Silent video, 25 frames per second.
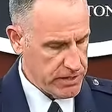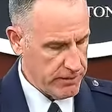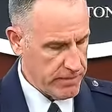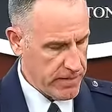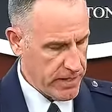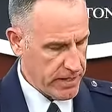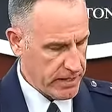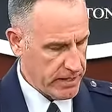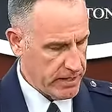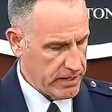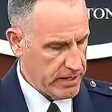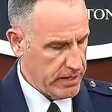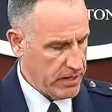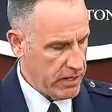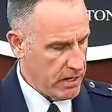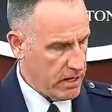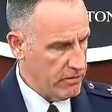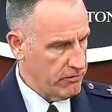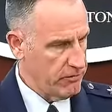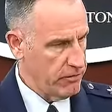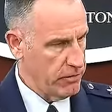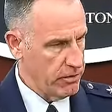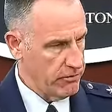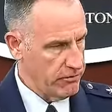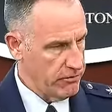I'm not going to
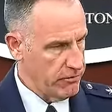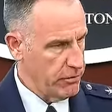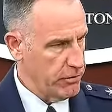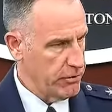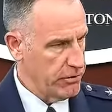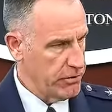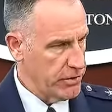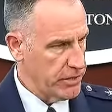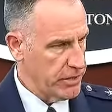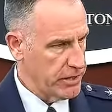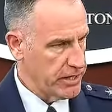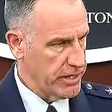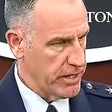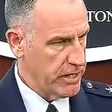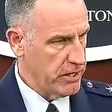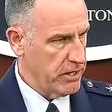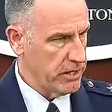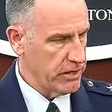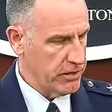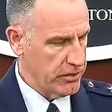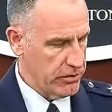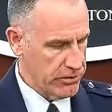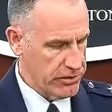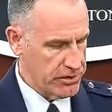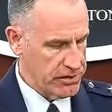offer a further
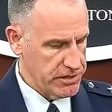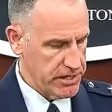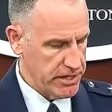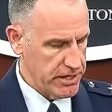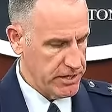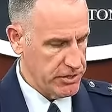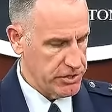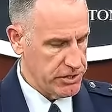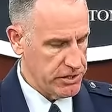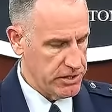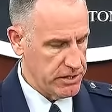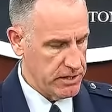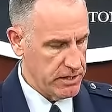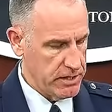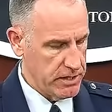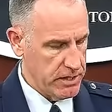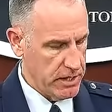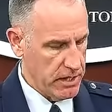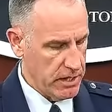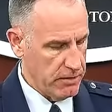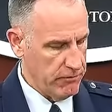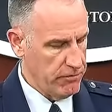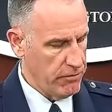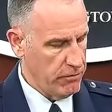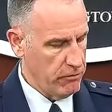characterization
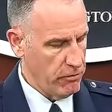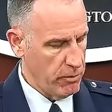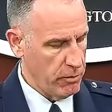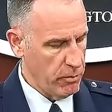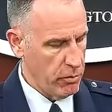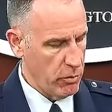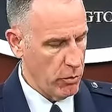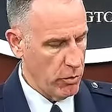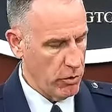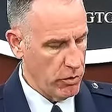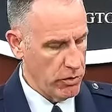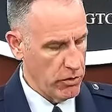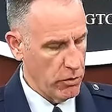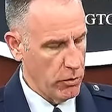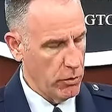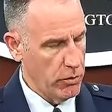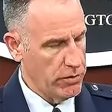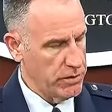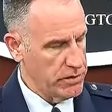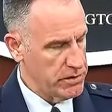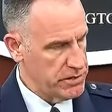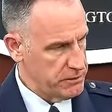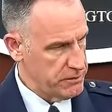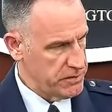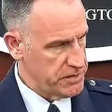of the report or
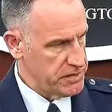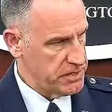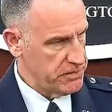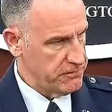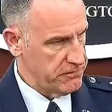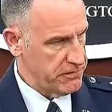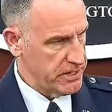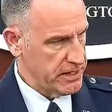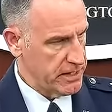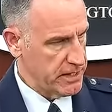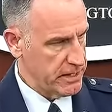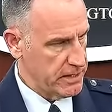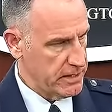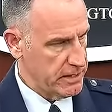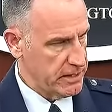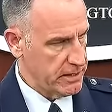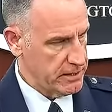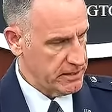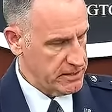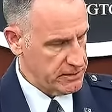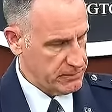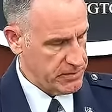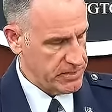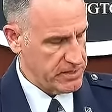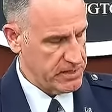the
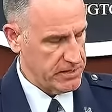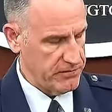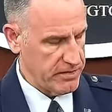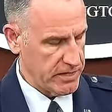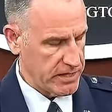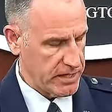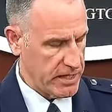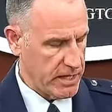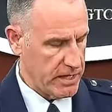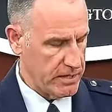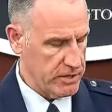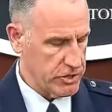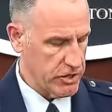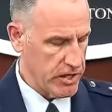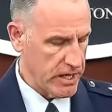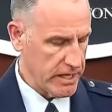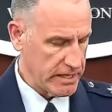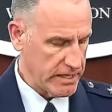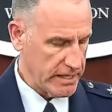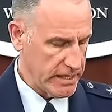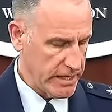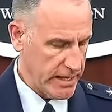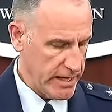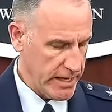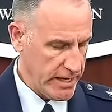specific
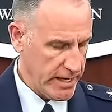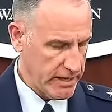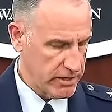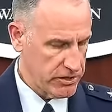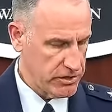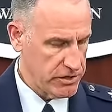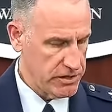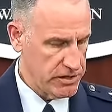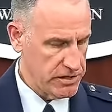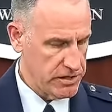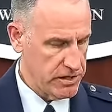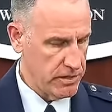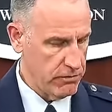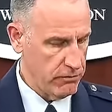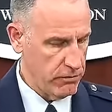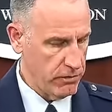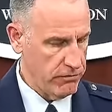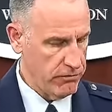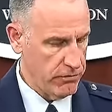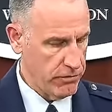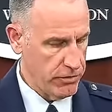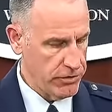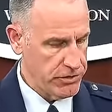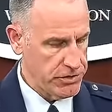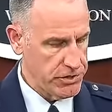contracting actions that it
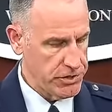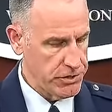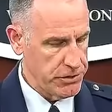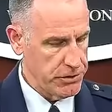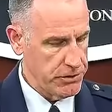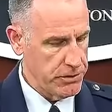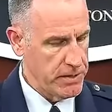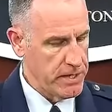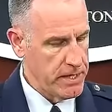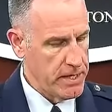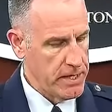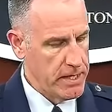refers to.